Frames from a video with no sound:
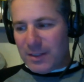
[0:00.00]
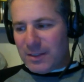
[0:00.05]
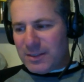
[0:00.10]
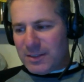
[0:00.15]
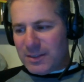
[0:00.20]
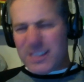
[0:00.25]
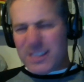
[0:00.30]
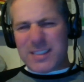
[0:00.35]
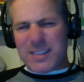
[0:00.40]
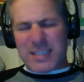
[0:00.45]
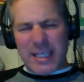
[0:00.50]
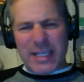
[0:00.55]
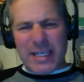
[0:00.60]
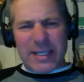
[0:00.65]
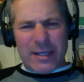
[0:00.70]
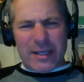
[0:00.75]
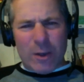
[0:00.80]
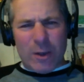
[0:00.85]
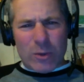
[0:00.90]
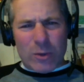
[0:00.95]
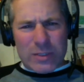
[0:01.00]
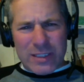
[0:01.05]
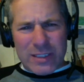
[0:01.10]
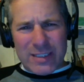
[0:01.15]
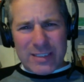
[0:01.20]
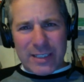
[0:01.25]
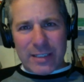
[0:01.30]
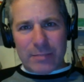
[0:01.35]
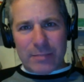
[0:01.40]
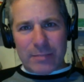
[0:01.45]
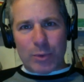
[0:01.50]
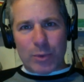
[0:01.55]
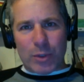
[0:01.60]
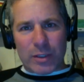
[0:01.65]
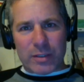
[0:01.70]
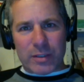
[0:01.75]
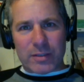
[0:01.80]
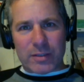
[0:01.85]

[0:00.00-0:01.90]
Just seeing Ōsensei in a book,